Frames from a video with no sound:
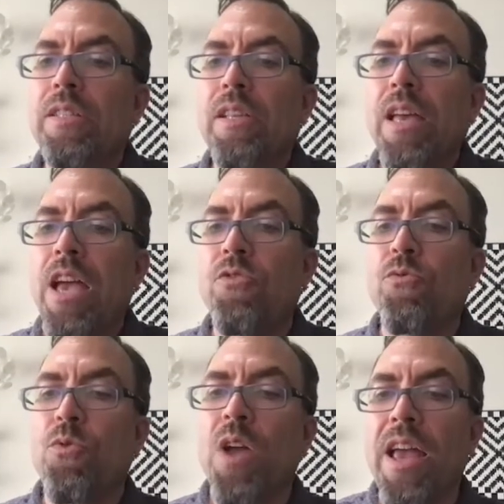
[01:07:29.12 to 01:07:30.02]
And
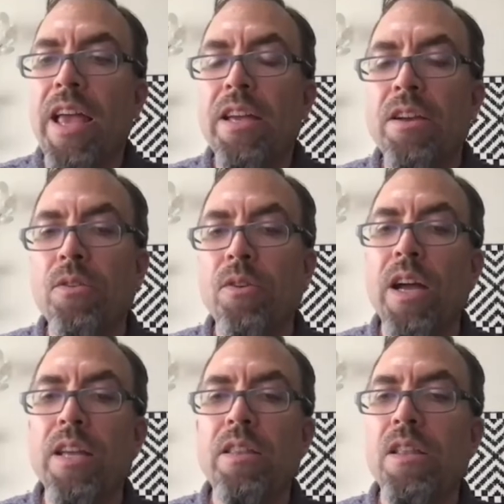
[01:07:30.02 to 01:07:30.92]
rank,
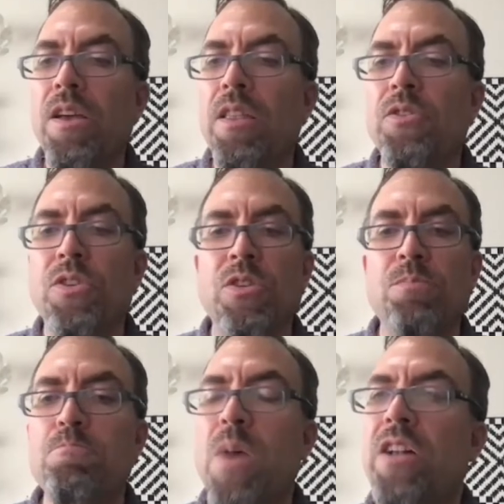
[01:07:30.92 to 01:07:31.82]
right? There's as
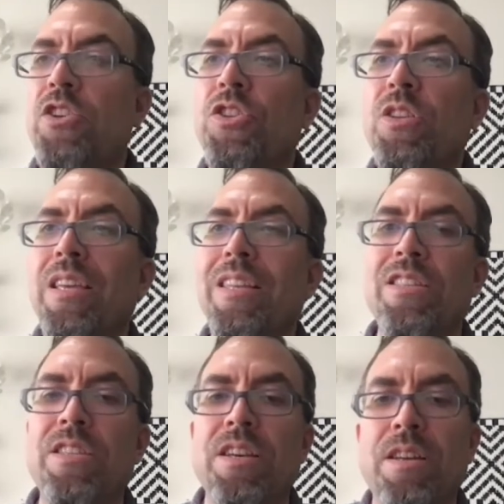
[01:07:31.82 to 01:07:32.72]
much to
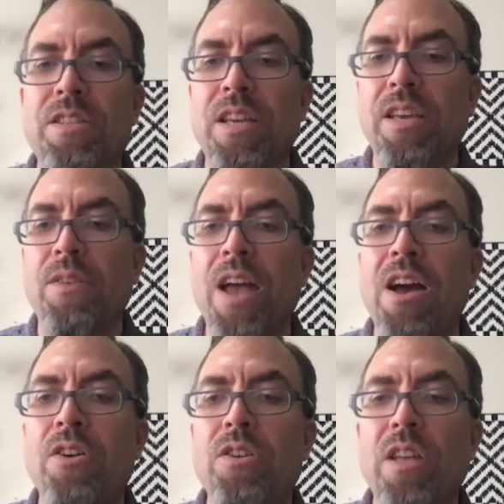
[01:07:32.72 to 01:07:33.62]
give
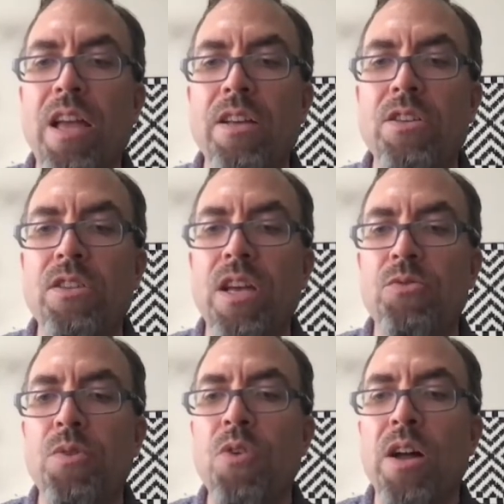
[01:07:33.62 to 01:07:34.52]
out as
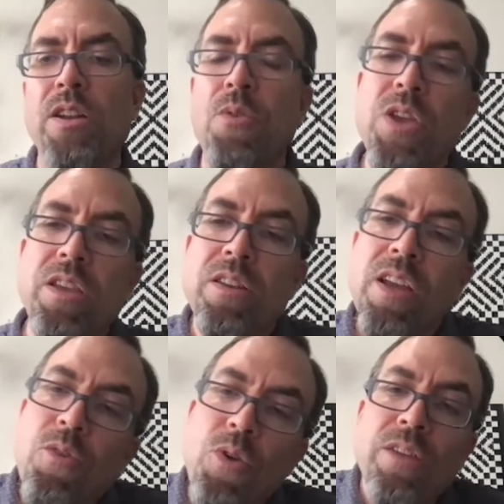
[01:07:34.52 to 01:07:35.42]
we want. Now we could
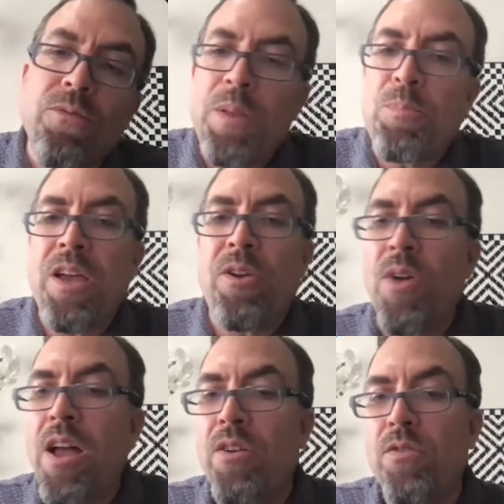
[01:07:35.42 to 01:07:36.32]
flip that
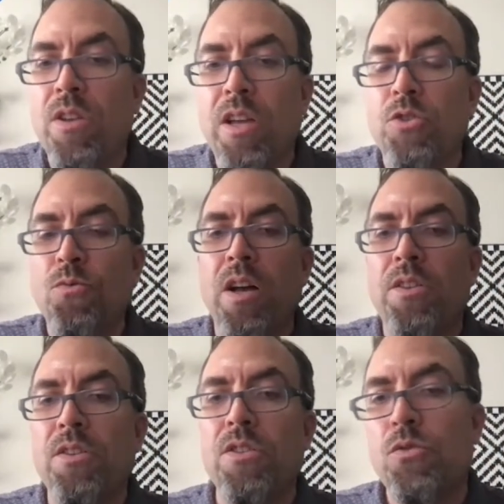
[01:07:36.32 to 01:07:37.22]
around as well.
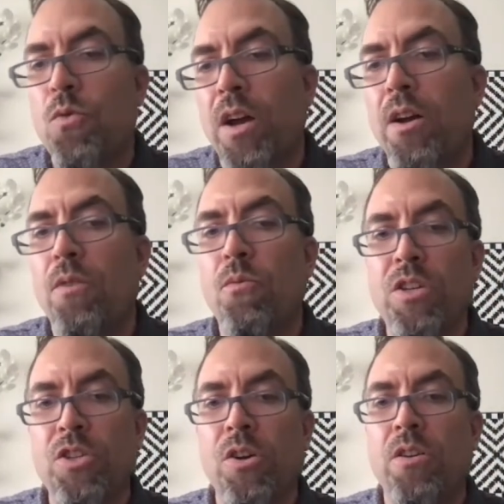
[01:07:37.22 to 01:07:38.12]
This is where we
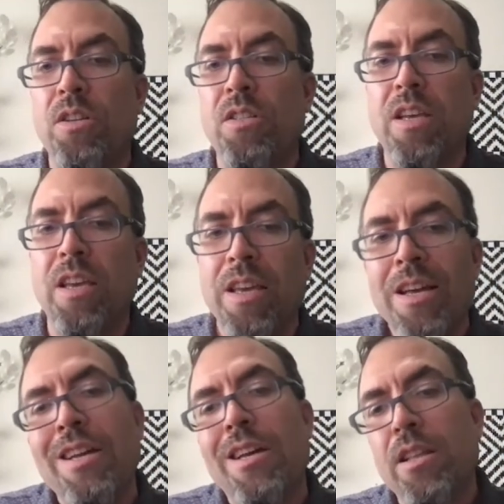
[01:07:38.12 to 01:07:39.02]
start to see
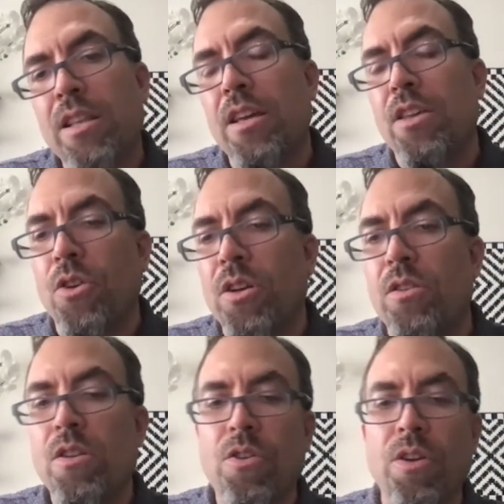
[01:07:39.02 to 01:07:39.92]
that you
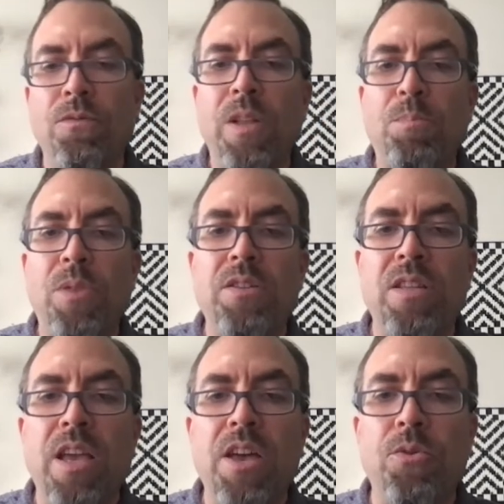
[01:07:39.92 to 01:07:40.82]
could flip this
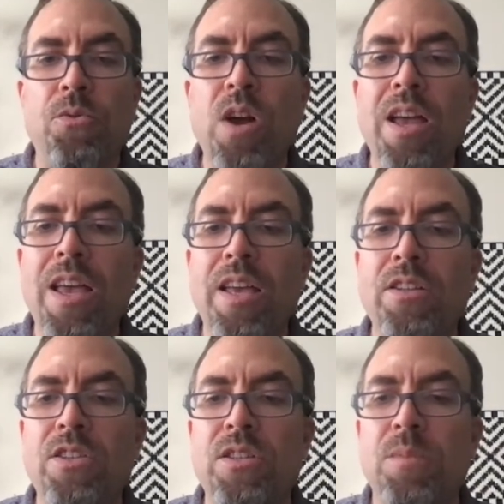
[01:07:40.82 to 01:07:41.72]
the other way
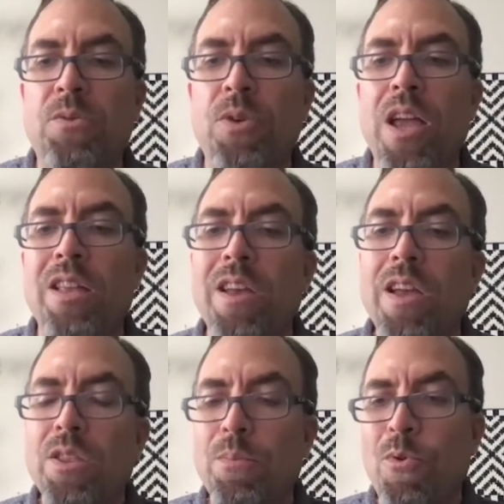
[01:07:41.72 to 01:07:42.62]
and still be right.
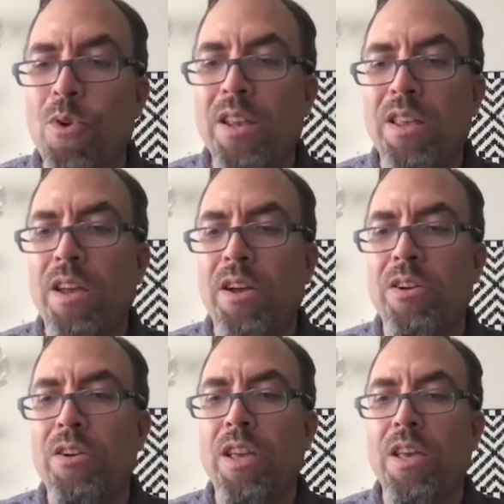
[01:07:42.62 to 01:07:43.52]
The point
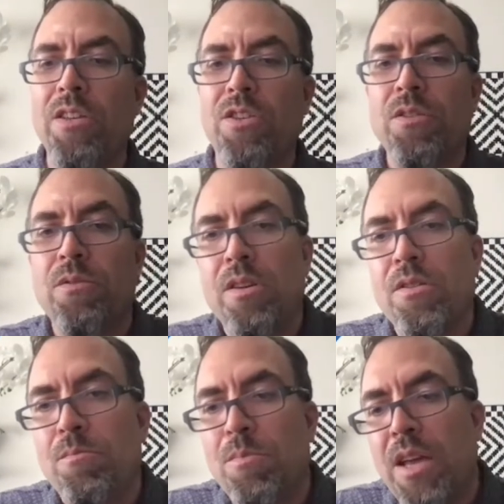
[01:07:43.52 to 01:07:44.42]
here is
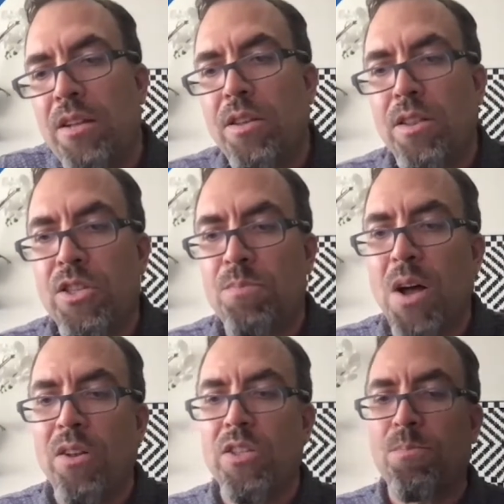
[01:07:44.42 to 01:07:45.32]
you get to the
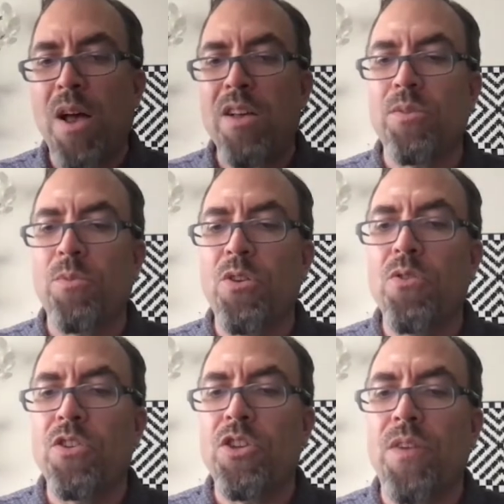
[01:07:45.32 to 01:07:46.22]
smallest possible
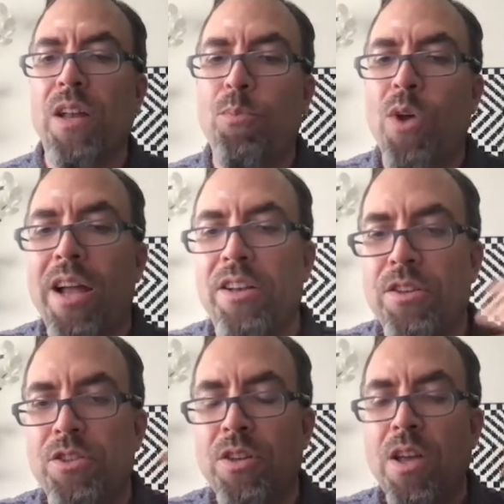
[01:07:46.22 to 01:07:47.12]
units. You've got to
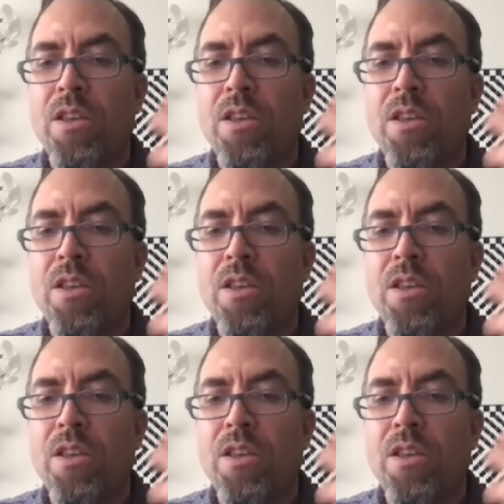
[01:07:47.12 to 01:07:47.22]
practice.